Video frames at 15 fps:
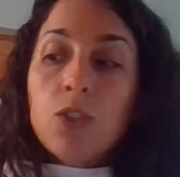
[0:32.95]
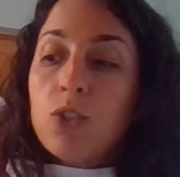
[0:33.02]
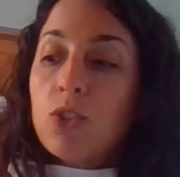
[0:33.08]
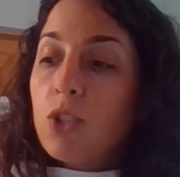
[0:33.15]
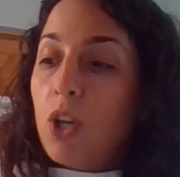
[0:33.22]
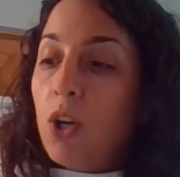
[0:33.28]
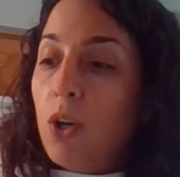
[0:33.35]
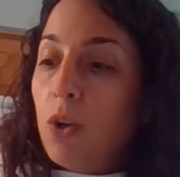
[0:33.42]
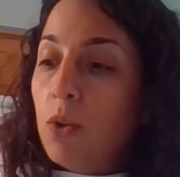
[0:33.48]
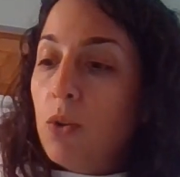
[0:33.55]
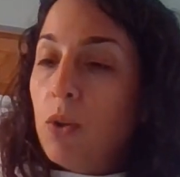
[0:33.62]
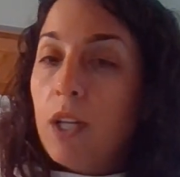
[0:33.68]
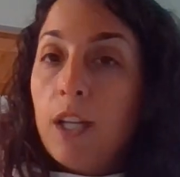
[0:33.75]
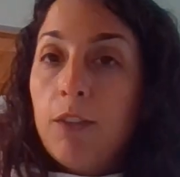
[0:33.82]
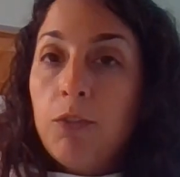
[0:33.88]

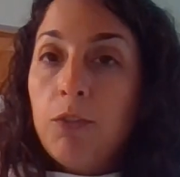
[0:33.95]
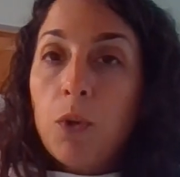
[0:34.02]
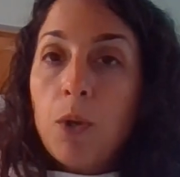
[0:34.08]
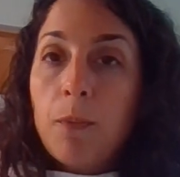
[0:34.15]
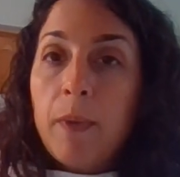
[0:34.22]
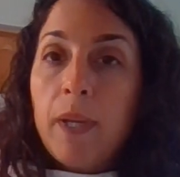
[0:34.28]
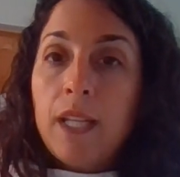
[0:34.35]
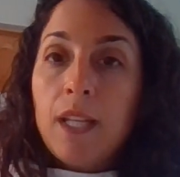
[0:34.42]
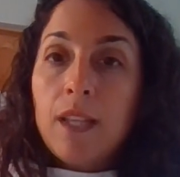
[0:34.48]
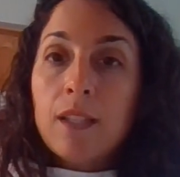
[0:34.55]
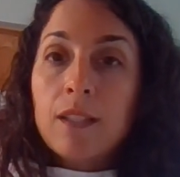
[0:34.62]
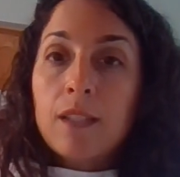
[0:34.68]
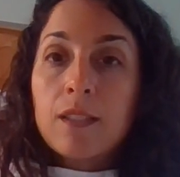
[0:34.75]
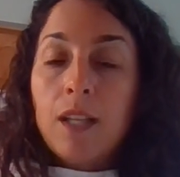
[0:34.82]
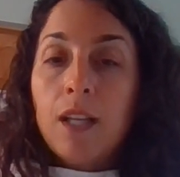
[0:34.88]
so if you are making
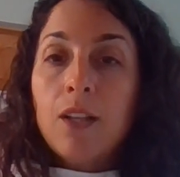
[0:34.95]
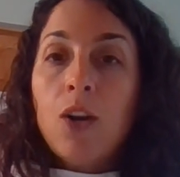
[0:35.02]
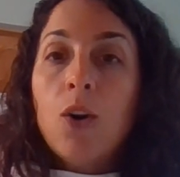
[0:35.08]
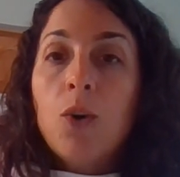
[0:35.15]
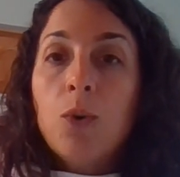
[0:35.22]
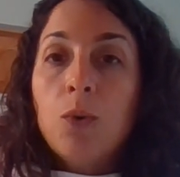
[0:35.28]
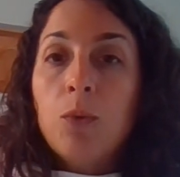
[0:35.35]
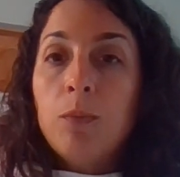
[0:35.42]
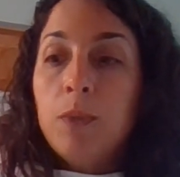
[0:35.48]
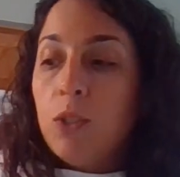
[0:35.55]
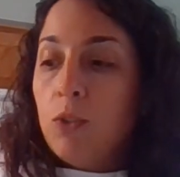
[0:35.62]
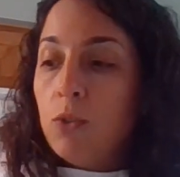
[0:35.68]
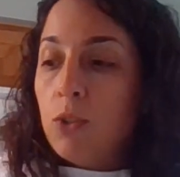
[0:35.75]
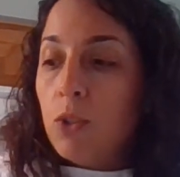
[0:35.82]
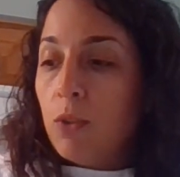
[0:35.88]
this at home
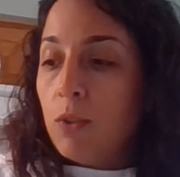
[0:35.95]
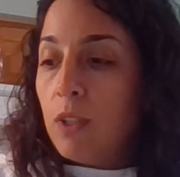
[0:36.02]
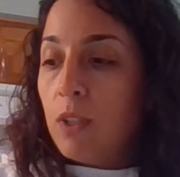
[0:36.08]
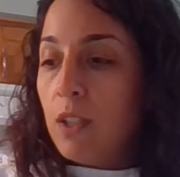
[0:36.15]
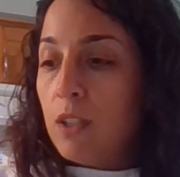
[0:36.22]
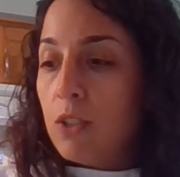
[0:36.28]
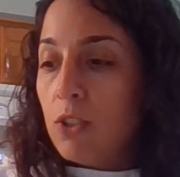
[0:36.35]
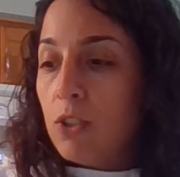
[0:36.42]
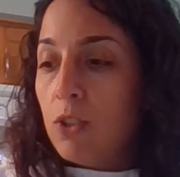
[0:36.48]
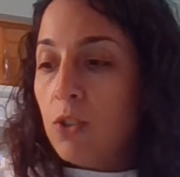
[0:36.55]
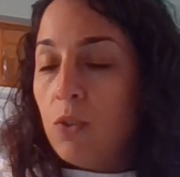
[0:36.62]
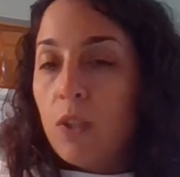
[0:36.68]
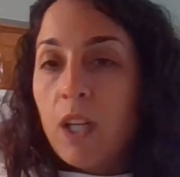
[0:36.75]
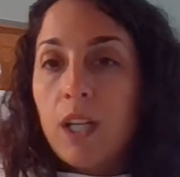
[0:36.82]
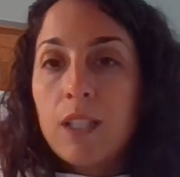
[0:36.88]
you don't need to
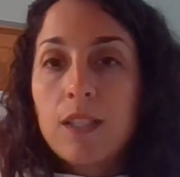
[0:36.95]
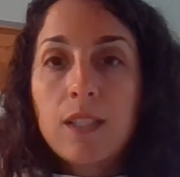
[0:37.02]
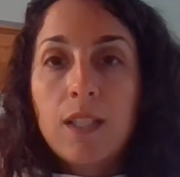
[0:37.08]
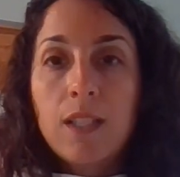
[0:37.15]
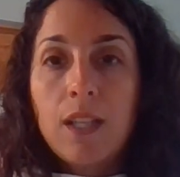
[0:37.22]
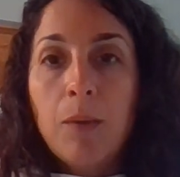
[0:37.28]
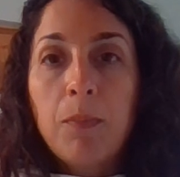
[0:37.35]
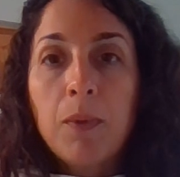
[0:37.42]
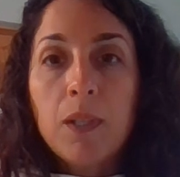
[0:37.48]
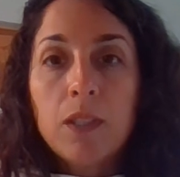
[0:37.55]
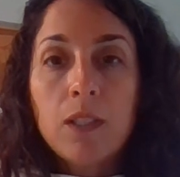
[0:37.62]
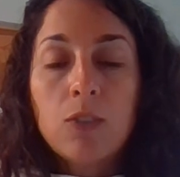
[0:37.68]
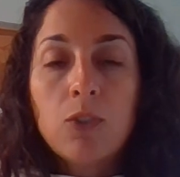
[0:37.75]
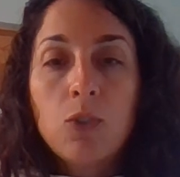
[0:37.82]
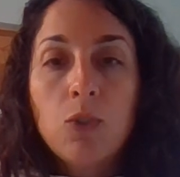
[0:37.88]
do that step
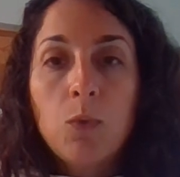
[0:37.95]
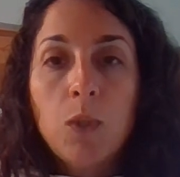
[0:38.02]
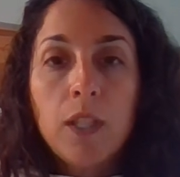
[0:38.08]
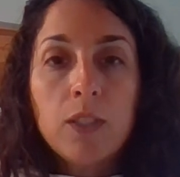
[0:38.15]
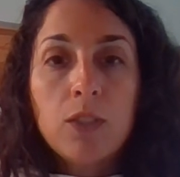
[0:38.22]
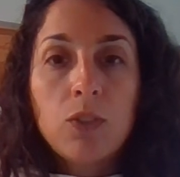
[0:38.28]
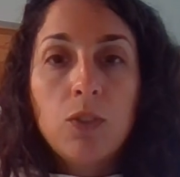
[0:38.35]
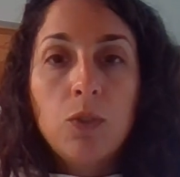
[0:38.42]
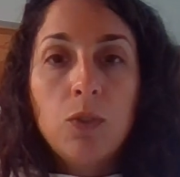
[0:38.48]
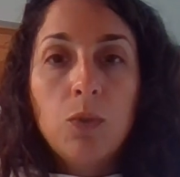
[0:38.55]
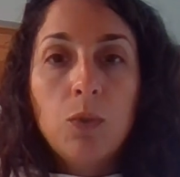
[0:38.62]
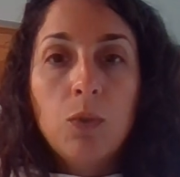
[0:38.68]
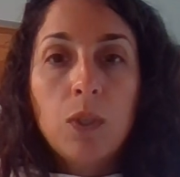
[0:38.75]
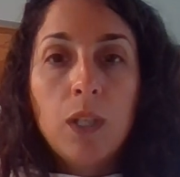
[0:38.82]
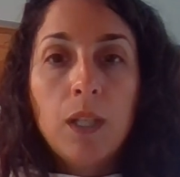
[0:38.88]
unless you want
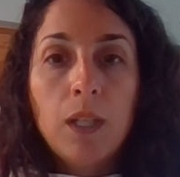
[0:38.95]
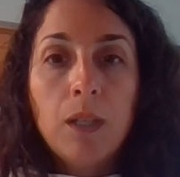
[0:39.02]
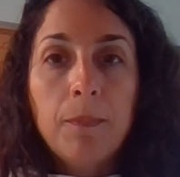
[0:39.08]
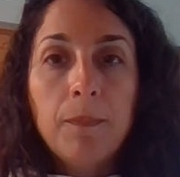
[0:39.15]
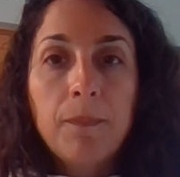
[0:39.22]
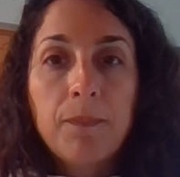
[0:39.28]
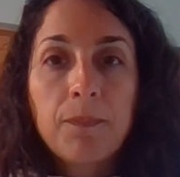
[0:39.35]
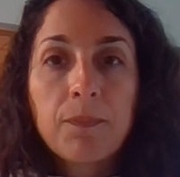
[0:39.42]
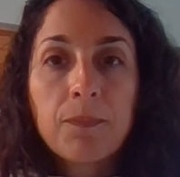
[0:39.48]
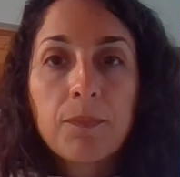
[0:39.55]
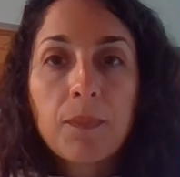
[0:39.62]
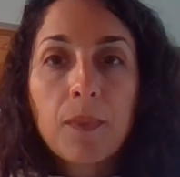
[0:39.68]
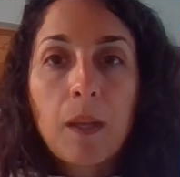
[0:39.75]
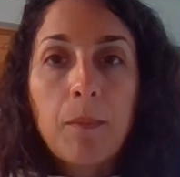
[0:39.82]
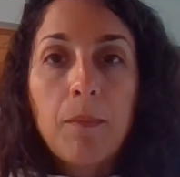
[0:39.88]
to um,
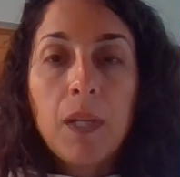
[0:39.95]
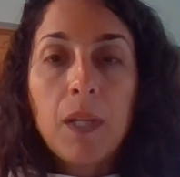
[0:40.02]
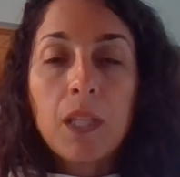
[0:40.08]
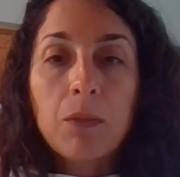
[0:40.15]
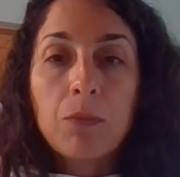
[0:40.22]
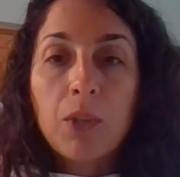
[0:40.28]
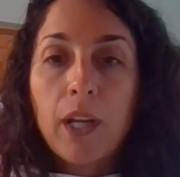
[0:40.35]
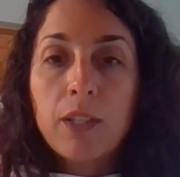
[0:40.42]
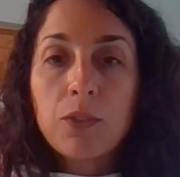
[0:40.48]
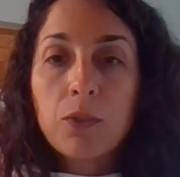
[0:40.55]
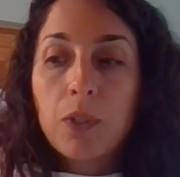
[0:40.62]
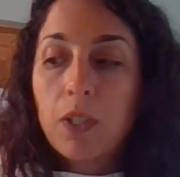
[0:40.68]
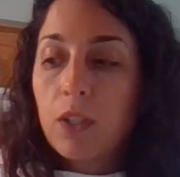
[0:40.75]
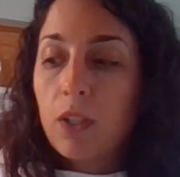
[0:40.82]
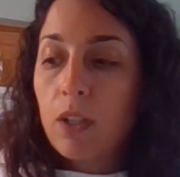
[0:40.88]
make them rise
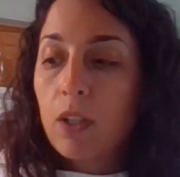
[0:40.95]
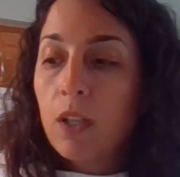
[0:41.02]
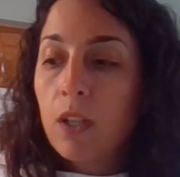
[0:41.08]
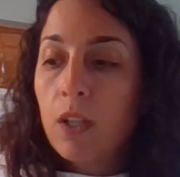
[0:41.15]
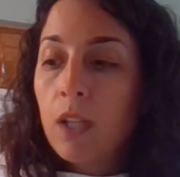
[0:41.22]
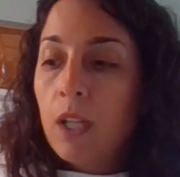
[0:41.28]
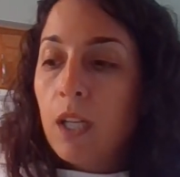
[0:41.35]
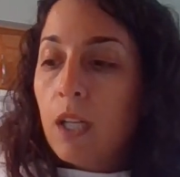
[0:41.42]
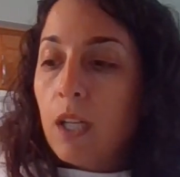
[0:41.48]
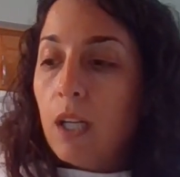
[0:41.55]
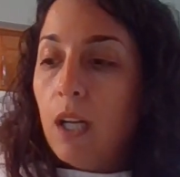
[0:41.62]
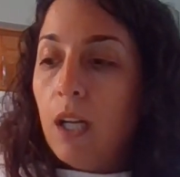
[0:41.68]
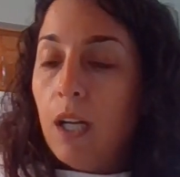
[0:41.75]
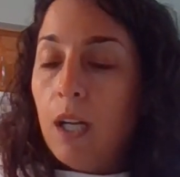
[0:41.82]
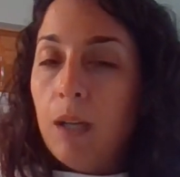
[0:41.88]
quicker
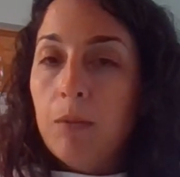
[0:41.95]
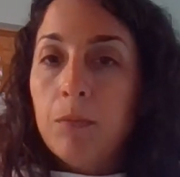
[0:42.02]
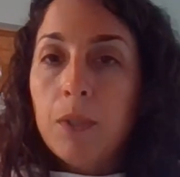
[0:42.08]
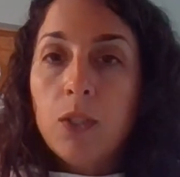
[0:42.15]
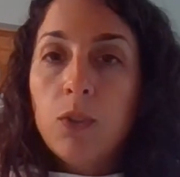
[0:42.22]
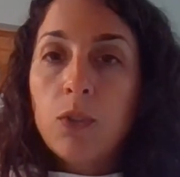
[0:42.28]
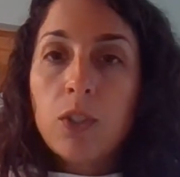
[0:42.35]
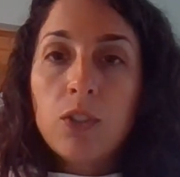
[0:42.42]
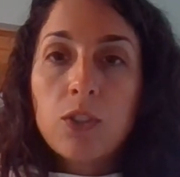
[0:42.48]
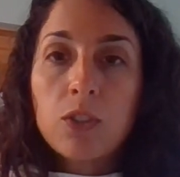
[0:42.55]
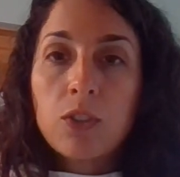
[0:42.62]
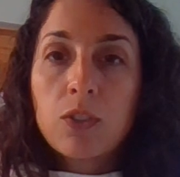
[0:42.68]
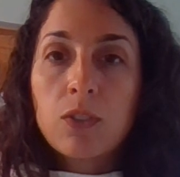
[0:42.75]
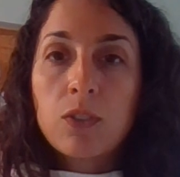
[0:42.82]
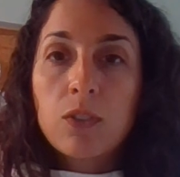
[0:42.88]
um, you can
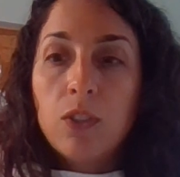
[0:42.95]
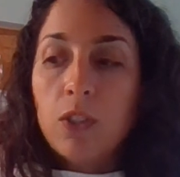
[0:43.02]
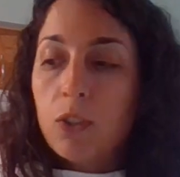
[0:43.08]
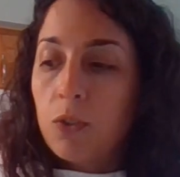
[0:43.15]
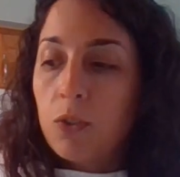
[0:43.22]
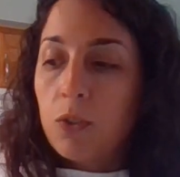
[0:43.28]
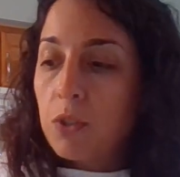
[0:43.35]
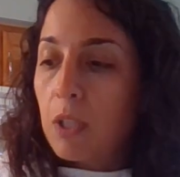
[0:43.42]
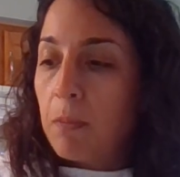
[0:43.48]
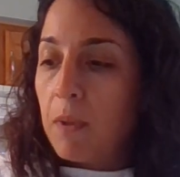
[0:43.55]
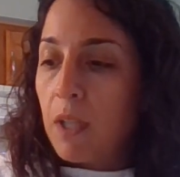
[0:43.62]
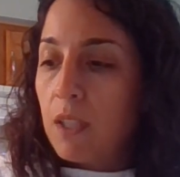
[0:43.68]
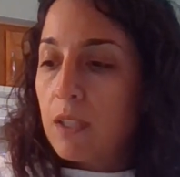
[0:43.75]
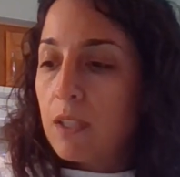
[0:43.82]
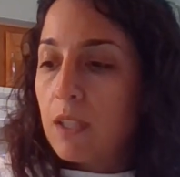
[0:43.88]
just you know skip
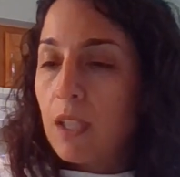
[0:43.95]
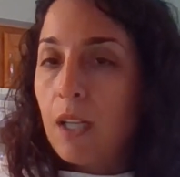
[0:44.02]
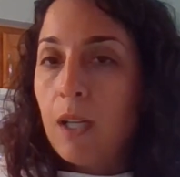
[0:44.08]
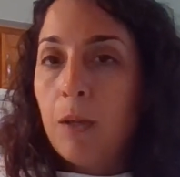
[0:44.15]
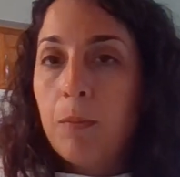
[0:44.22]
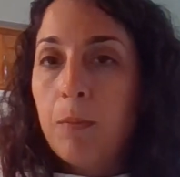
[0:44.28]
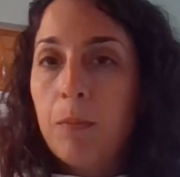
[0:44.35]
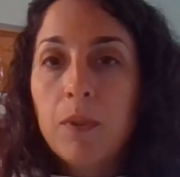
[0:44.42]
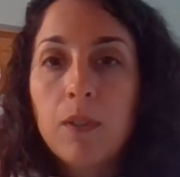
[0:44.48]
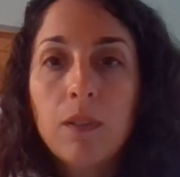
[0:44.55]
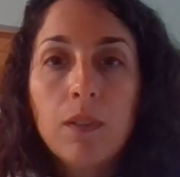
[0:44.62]
that step